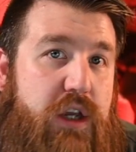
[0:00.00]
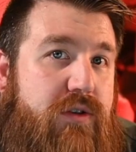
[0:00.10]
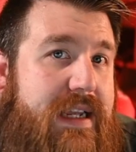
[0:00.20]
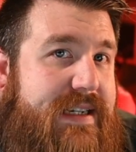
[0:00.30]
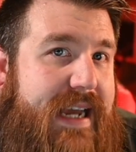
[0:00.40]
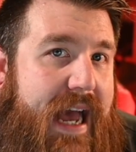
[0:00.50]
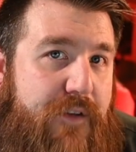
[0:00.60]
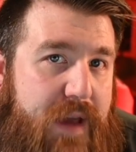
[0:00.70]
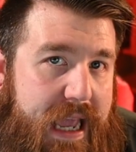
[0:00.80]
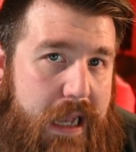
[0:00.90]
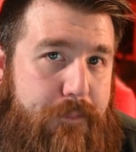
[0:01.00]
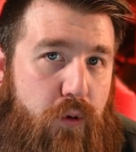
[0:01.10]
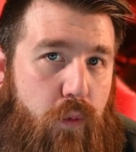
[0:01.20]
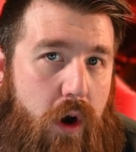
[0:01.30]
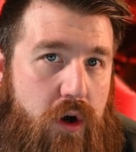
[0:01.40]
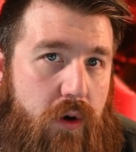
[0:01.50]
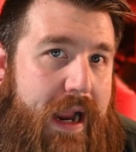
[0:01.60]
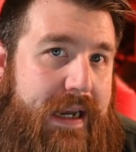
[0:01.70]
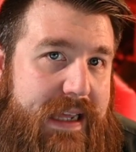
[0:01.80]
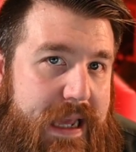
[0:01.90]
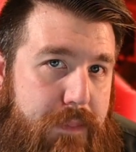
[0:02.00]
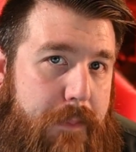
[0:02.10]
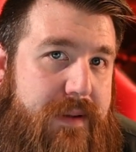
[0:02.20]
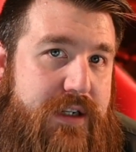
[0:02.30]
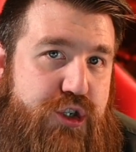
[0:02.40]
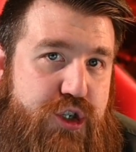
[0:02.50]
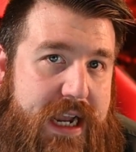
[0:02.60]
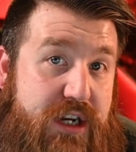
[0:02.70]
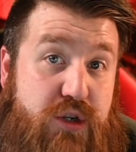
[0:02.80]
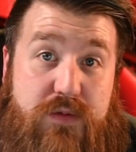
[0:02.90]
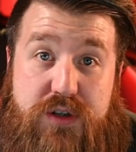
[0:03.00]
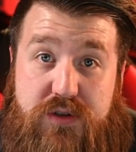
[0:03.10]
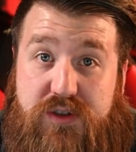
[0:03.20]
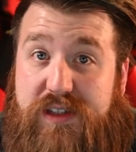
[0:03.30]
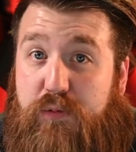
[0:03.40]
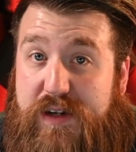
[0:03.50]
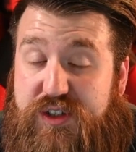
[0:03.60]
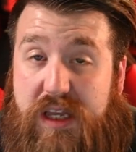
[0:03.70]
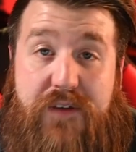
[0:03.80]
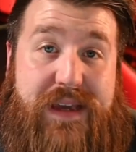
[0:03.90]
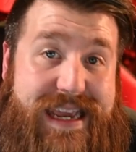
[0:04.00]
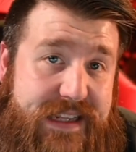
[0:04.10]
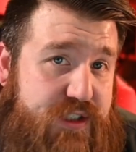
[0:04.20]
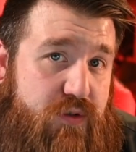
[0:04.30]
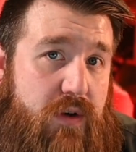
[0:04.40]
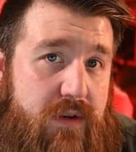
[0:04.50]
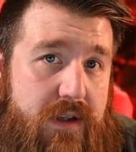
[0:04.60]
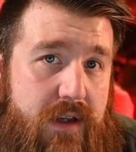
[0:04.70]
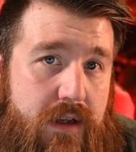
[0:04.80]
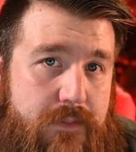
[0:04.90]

You needed to have ample water and keep up in the shade to reduce the risk of heat stroke.